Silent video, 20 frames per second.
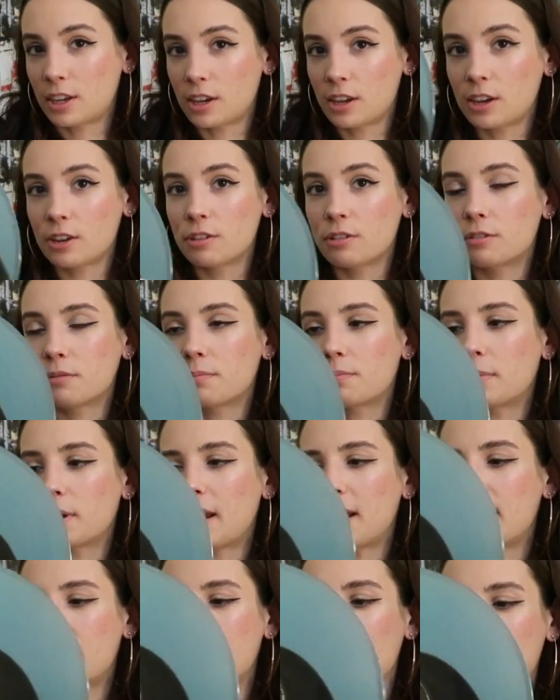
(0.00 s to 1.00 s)
cute, but
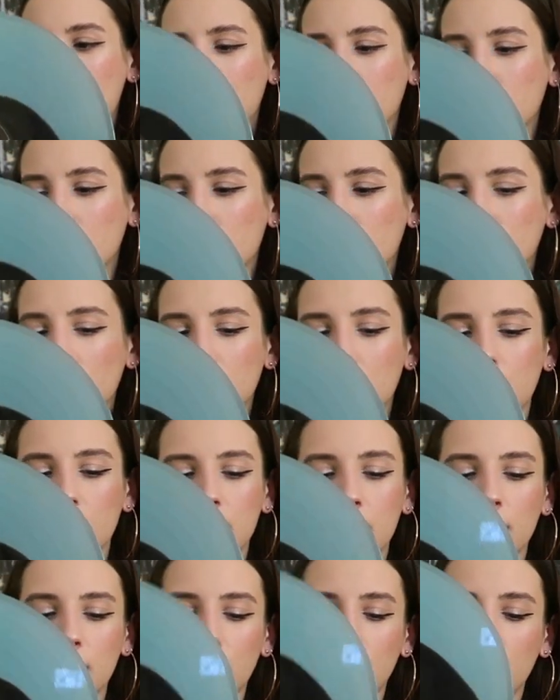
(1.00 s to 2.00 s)
I never
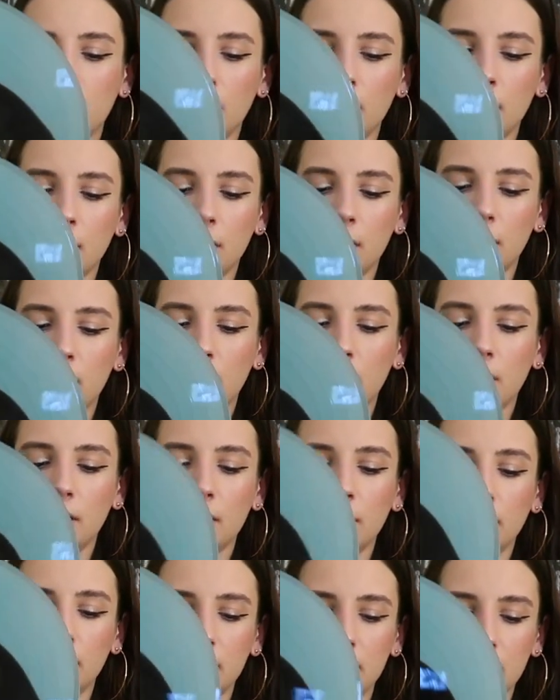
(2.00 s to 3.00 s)

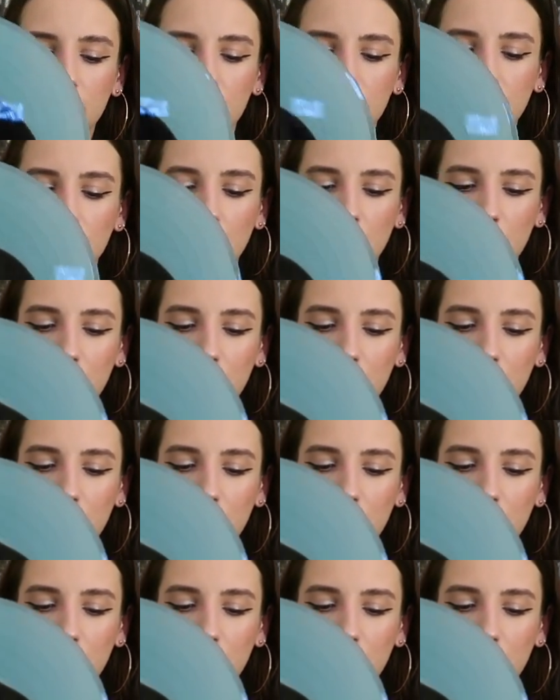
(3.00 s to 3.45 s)
listened to this